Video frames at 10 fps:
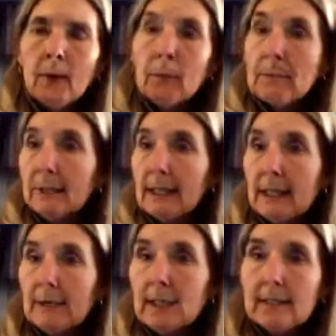We
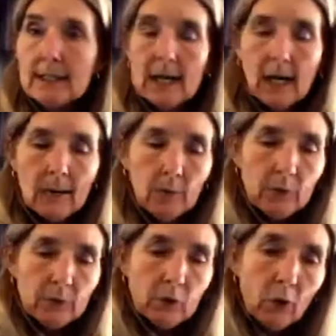believed at the time, we
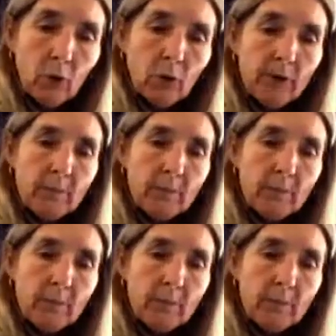were told